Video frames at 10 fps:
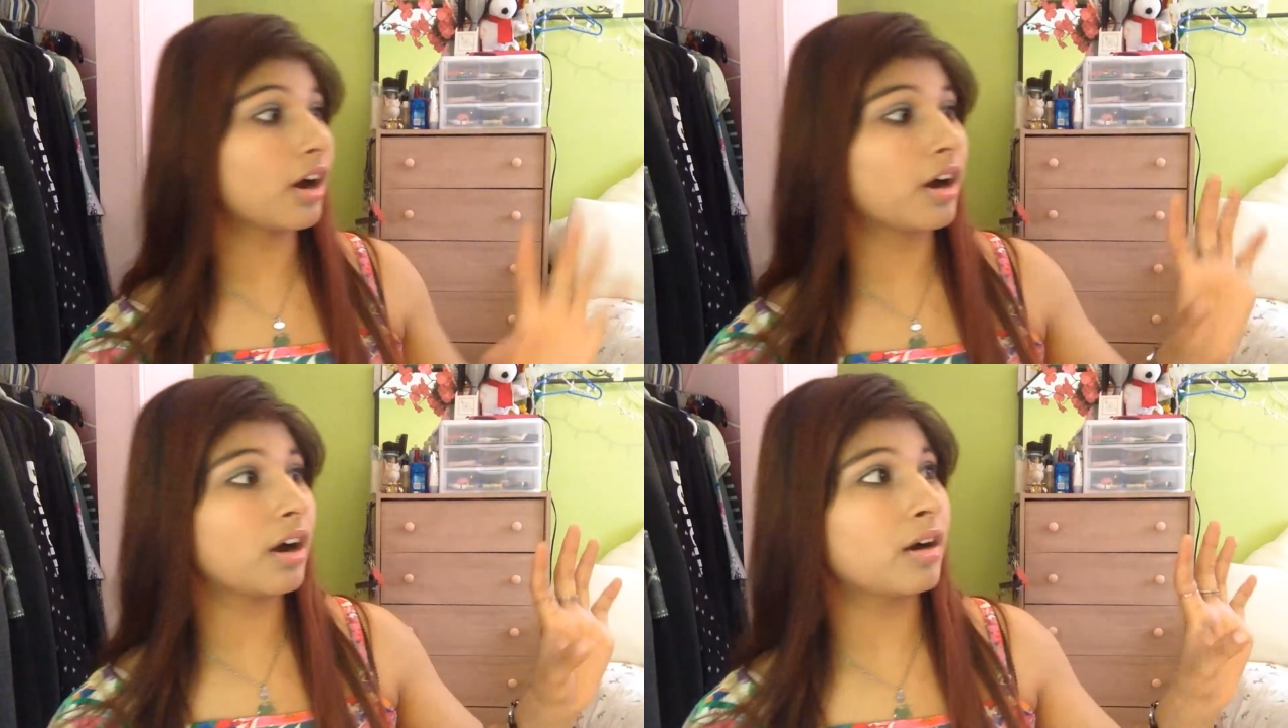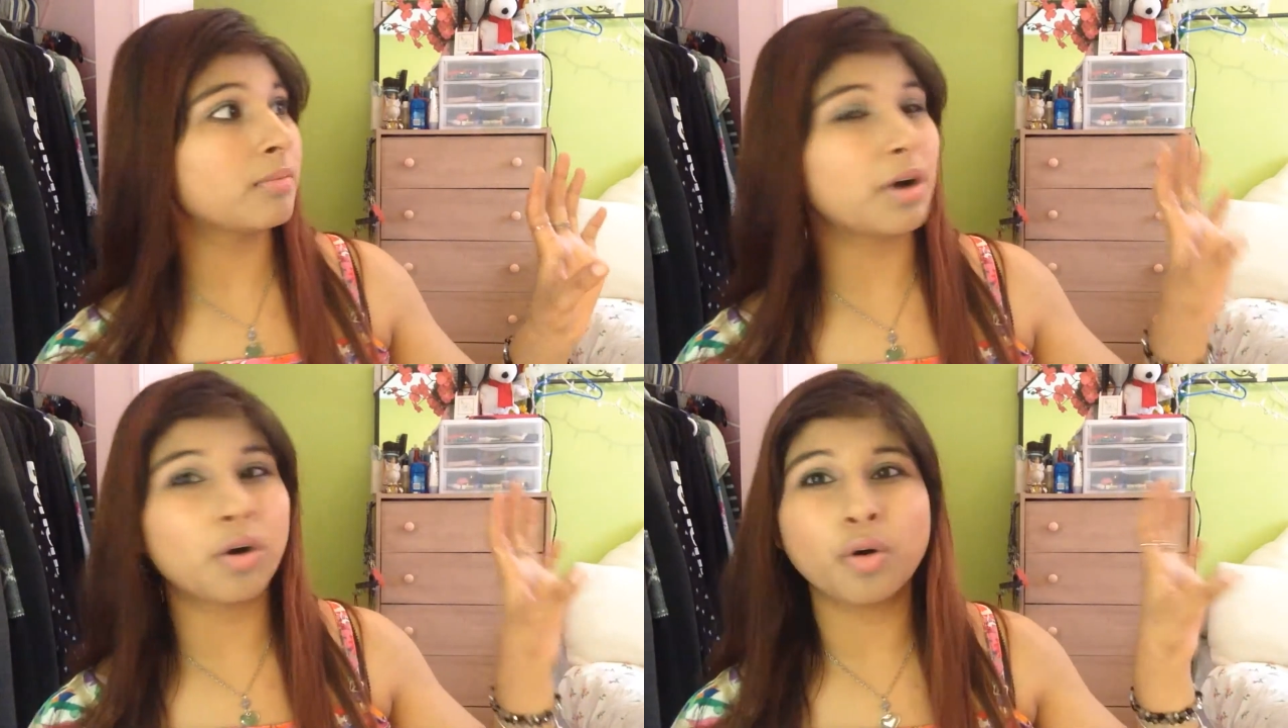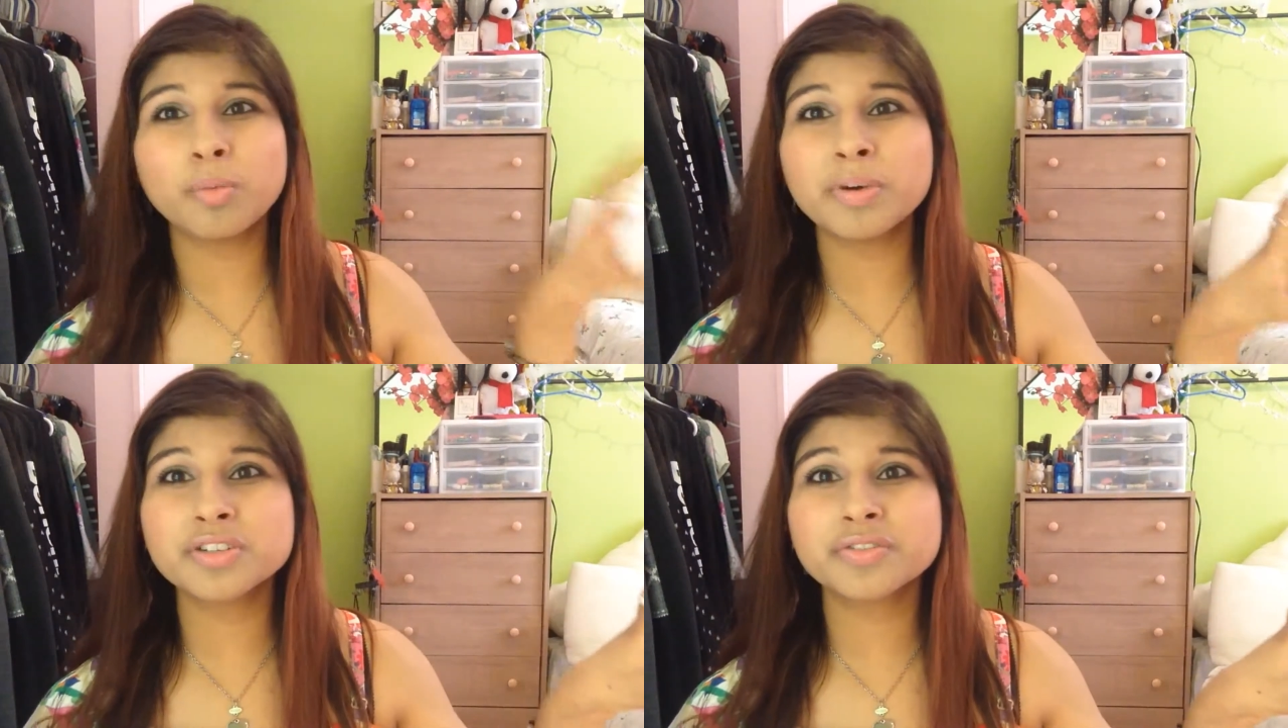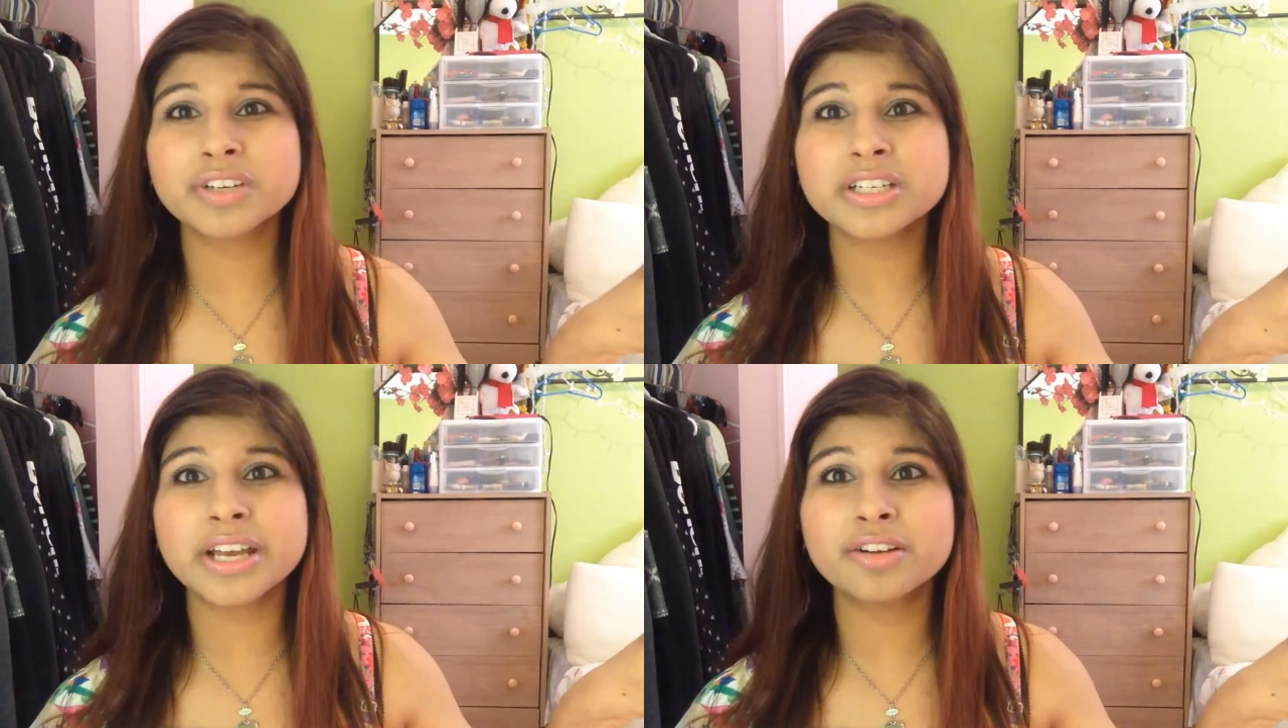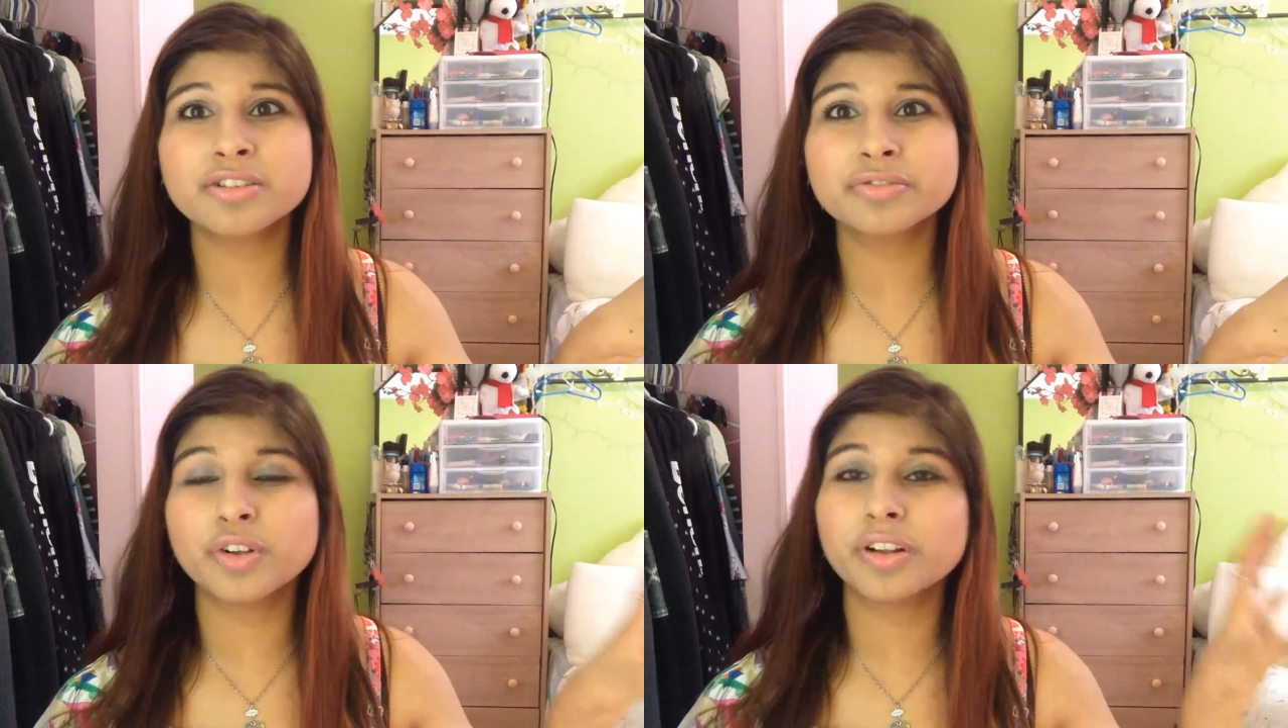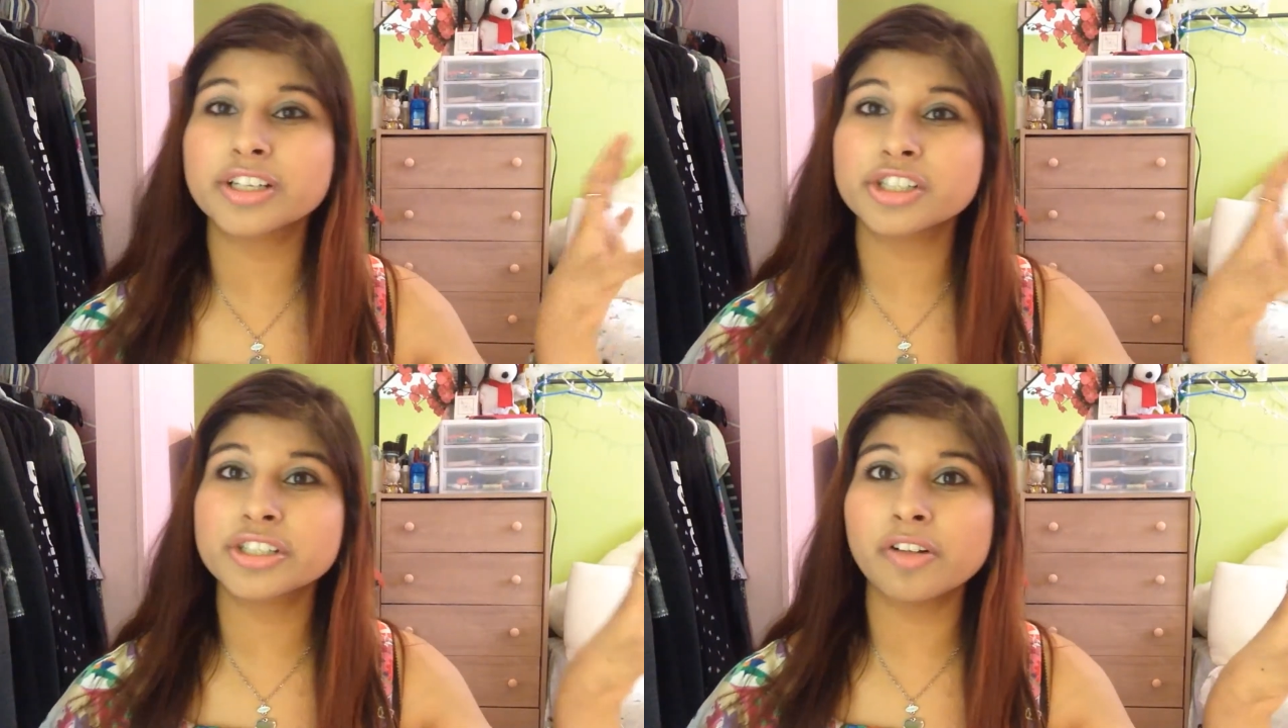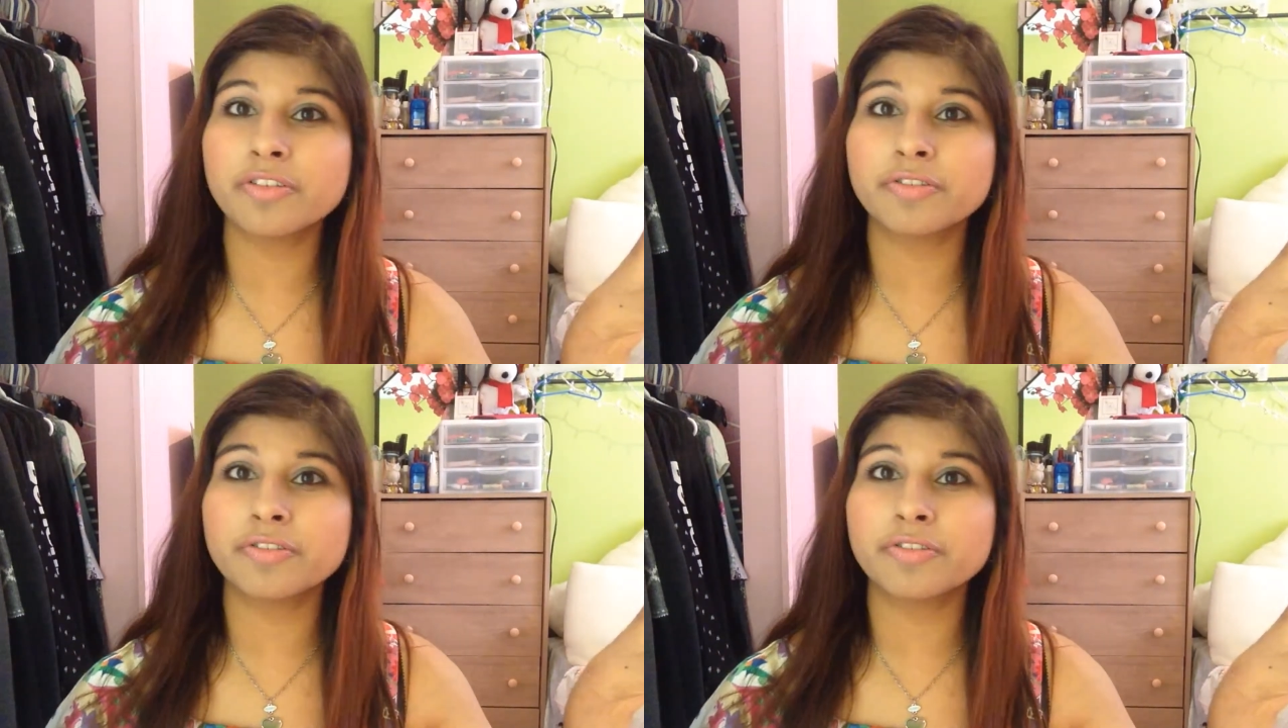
a whole bunch of containers full, a shelf